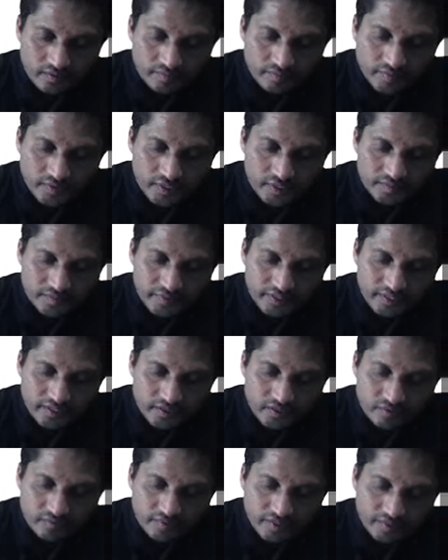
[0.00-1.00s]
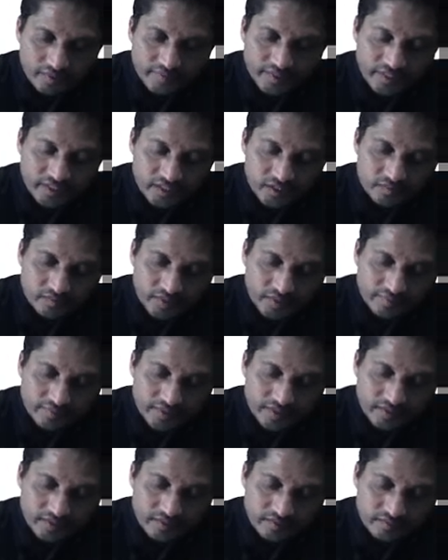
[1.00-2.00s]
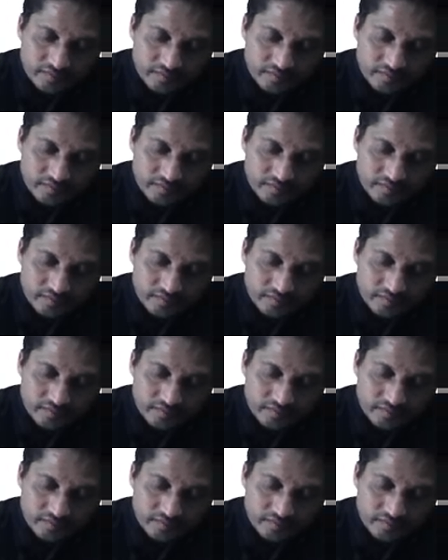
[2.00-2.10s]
plus b into y minus y1